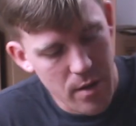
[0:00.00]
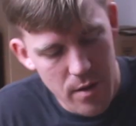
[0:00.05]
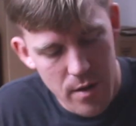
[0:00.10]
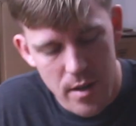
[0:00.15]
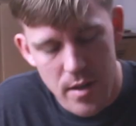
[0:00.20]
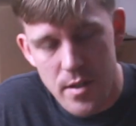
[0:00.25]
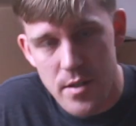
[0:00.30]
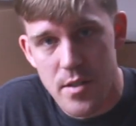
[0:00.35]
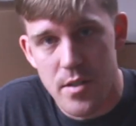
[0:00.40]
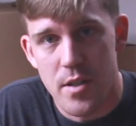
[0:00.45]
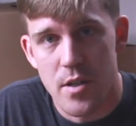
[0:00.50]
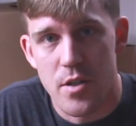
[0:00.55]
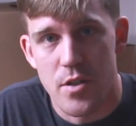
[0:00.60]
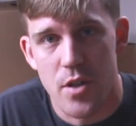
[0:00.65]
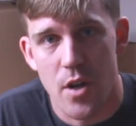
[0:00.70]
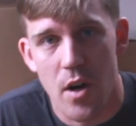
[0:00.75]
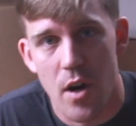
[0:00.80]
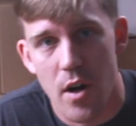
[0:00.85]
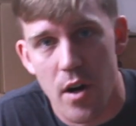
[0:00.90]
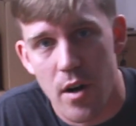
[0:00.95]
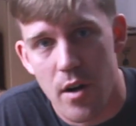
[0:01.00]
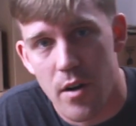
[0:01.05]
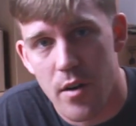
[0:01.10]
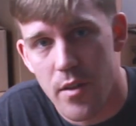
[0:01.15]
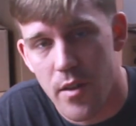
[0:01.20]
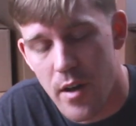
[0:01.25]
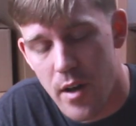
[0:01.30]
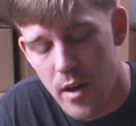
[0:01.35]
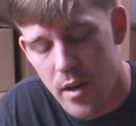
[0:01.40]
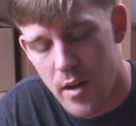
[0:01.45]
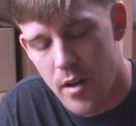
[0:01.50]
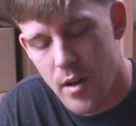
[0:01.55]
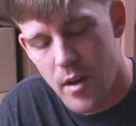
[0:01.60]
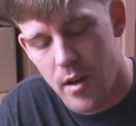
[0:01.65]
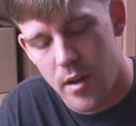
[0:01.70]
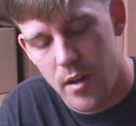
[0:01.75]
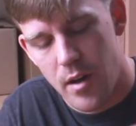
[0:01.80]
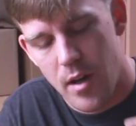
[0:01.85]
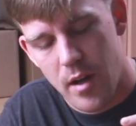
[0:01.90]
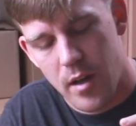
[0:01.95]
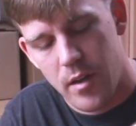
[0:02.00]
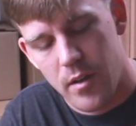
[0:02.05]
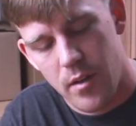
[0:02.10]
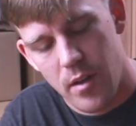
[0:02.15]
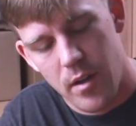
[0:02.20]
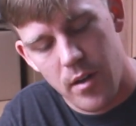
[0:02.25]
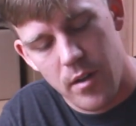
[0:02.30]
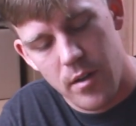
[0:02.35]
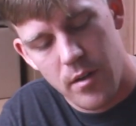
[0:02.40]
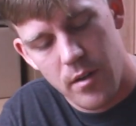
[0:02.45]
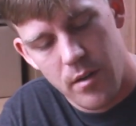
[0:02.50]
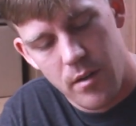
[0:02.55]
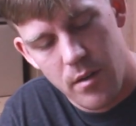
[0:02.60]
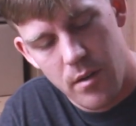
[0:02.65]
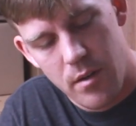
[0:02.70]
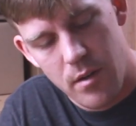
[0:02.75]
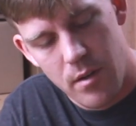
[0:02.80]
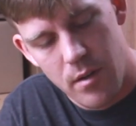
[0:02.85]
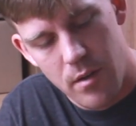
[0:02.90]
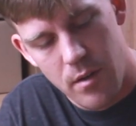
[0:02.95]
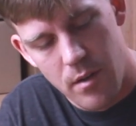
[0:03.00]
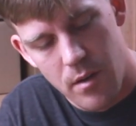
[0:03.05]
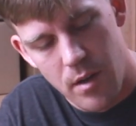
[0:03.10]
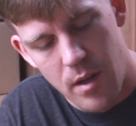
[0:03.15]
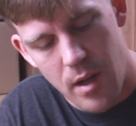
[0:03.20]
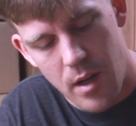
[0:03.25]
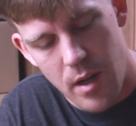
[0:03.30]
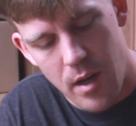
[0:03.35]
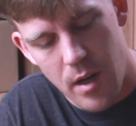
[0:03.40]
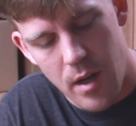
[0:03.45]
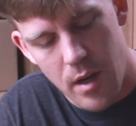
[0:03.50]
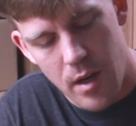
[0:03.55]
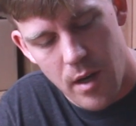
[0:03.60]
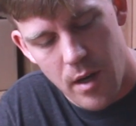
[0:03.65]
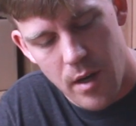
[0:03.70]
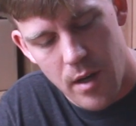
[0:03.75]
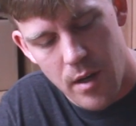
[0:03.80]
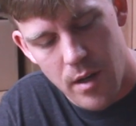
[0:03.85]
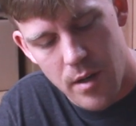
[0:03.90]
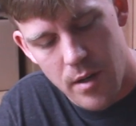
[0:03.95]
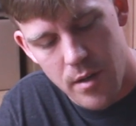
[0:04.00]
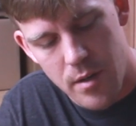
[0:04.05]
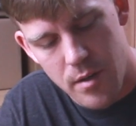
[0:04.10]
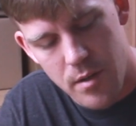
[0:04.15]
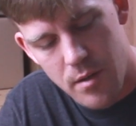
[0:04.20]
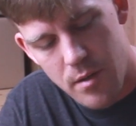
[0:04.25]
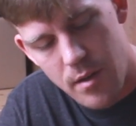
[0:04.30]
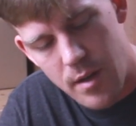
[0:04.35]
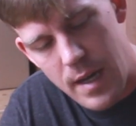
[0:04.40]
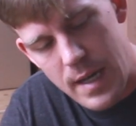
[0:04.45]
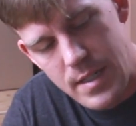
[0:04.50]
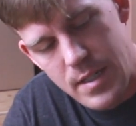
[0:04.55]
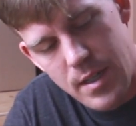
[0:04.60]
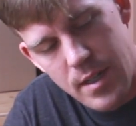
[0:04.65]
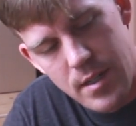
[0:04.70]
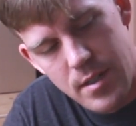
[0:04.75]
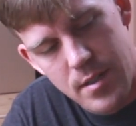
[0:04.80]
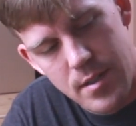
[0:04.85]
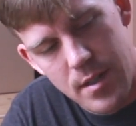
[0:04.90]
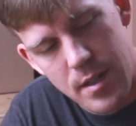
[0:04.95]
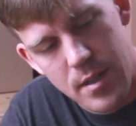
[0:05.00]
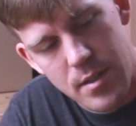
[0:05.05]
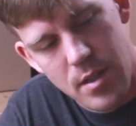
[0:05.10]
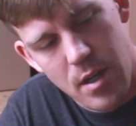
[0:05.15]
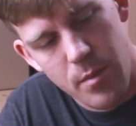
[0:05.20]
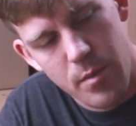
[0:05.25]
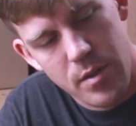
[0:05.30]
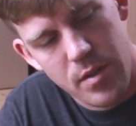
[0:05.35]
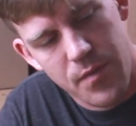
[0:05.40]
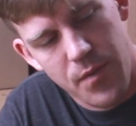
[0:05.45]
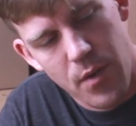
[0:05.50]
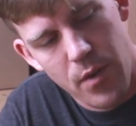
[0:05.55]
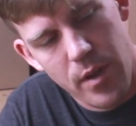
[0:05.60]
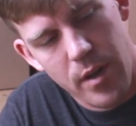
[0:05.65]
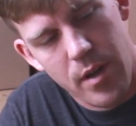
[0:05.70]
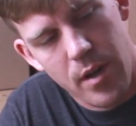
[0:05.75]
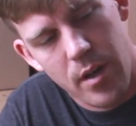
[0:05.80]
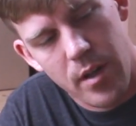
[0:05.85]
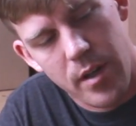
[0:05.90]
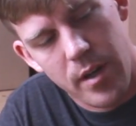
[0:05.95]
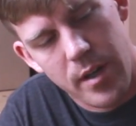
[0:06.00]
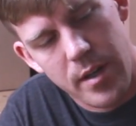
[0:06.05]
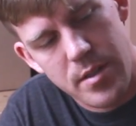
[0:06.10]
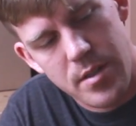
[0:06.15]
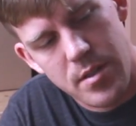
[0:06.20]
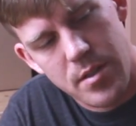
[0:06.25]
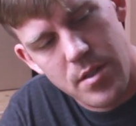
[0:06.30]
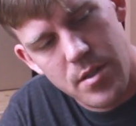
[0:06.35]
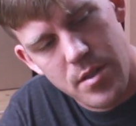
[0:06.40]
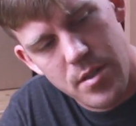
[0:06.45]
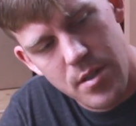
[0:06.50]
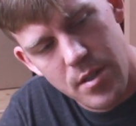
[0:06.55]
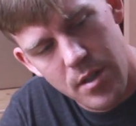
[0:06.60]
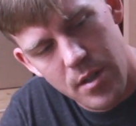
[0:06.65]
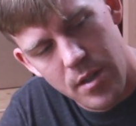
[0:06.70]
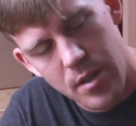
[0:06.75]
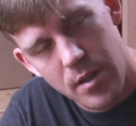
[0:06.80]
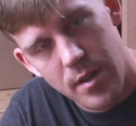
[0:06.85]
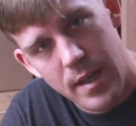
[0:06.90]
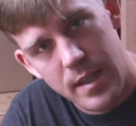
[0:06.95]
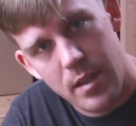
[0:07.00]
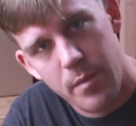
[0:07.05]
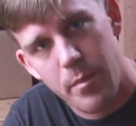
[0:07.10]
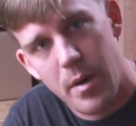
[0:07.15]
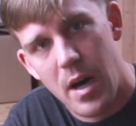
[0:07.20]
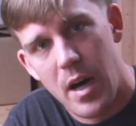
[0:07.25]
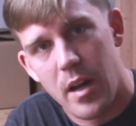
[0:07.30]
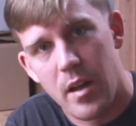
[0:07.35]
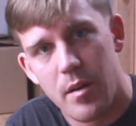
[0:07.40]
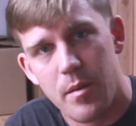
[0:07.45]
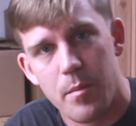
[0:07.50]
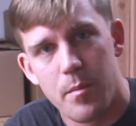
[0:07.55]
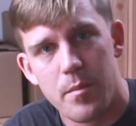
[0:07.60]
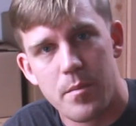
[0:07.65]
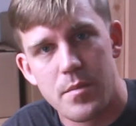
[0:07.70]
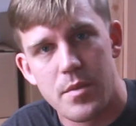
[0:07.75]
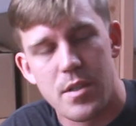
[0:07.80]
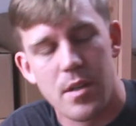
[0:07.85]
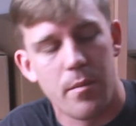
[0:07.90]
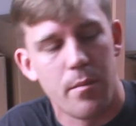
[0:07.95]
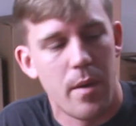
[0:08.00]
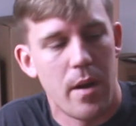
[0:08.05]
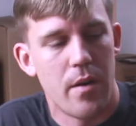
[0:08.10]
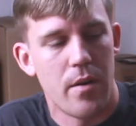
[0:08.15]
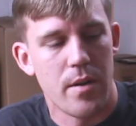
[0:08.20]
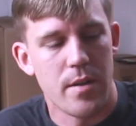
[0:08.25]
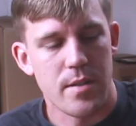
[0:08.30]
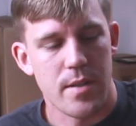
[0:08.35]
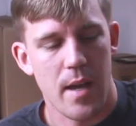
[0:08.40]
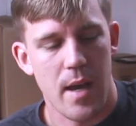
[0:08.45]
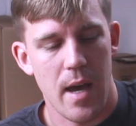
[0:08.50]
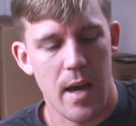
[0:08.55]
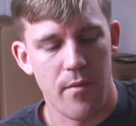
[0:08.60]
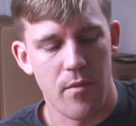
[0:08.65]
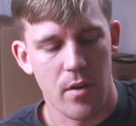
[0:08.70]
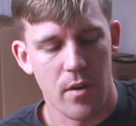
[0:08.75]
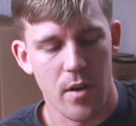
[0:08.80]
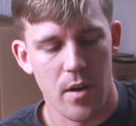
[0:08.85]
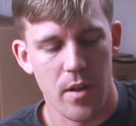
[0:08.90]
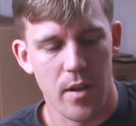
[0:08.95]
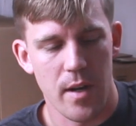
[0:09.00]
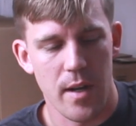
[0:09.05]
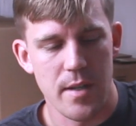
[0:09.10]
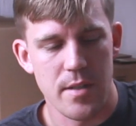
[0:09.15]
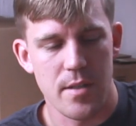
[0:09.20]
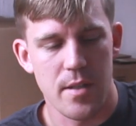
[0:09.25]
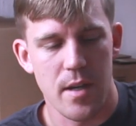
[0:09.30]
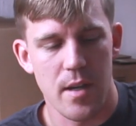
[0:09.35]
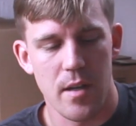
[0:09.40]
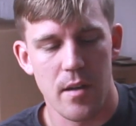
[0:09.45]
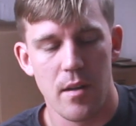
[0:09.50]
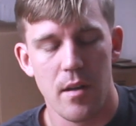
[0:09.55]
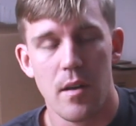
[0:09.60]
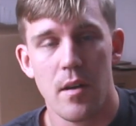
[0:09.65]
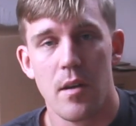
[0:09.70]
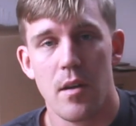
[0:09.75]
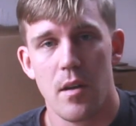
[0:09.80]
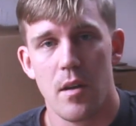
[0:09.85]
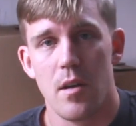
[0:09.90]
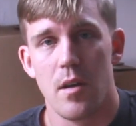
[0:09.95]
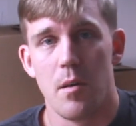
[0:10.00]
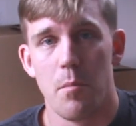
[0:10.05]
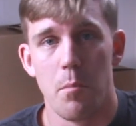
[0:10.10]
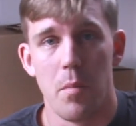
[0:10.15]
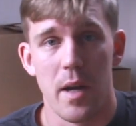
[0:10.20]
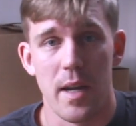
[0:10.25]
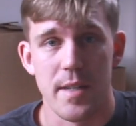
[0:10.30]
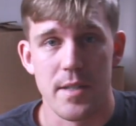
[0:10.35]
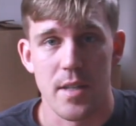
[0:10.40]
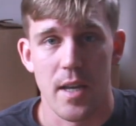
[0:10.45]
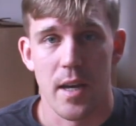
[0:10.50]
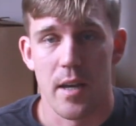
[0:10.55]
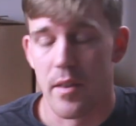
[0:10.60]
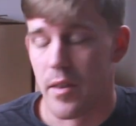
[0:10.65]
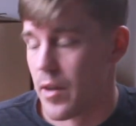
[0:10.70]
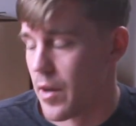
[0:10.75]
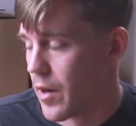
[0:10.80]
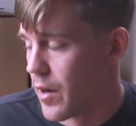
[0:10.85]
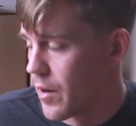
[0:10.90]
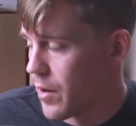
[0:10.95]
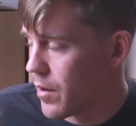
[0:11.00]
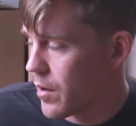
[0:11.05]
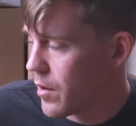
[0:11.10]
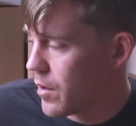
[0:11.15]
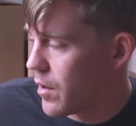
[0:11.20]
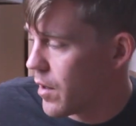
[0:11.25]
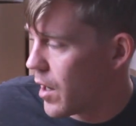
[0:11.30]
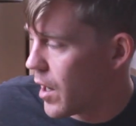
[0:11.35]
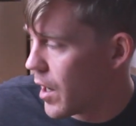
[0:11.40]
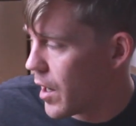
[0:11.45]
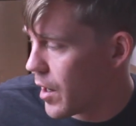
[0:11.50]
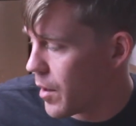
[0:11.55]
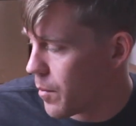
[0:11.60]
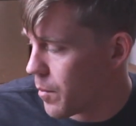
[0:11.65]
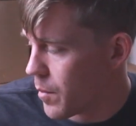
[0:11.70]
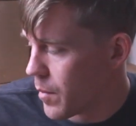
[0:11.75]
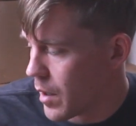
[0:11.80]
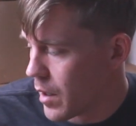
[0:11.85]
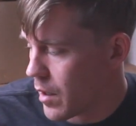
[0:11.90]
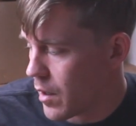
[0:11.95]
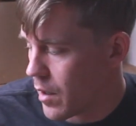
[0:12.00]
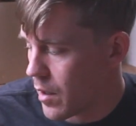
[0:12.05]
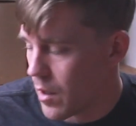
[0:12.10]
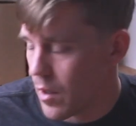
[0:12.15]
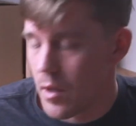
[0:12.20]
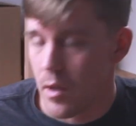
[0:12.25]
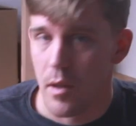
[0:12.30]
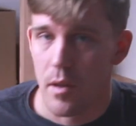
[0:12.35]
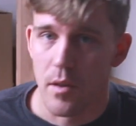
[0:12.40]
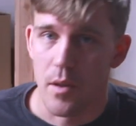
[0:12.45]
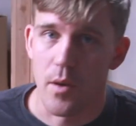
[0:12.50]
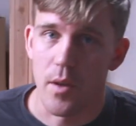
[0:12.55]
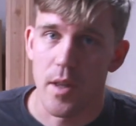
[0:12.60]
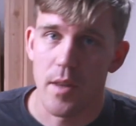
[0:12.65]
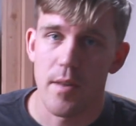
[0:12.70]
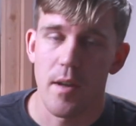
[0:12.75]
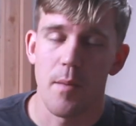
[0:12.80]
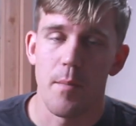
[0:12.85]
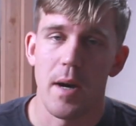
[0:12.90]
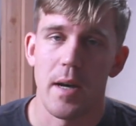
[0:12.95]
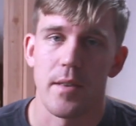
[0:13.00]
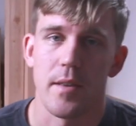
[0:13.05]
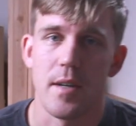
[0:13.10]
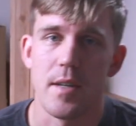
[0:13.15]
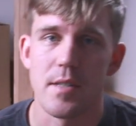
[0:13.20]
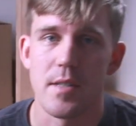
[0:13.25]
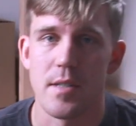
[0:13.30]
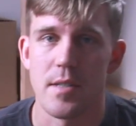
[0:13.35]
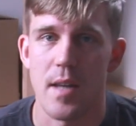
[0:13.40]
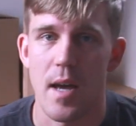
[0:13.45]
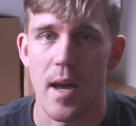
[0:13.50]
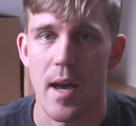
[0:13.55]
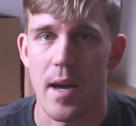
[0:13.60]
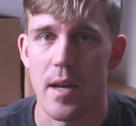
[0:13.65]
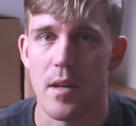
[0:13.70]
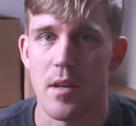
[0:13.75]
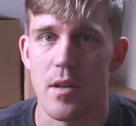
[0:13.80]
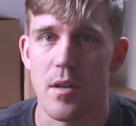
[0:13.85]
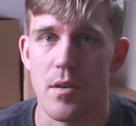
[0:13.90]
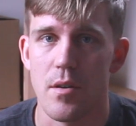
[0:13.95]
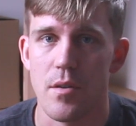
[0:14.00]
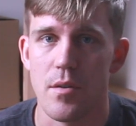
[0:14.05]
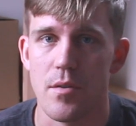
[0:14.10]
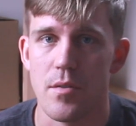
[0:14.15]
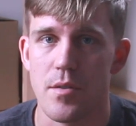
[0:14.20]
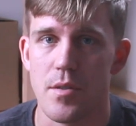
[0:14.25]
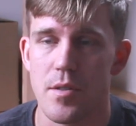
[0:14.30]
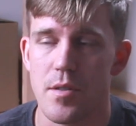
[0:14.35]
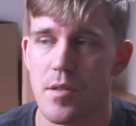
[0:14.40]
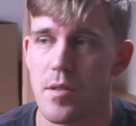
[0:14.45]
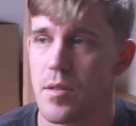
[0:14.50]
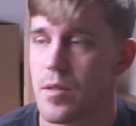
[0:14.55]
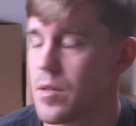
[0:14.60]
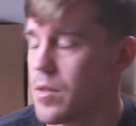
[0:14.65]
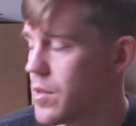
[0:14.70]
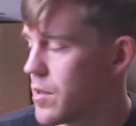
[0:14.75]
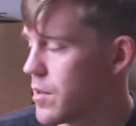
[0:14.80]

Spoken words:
is the jar that I inoculated, and as you can see, it's almost fully colonized. There's still at the bottom some areas I haven't colonized yet, but it's getting there. The only thing about this is I had to use...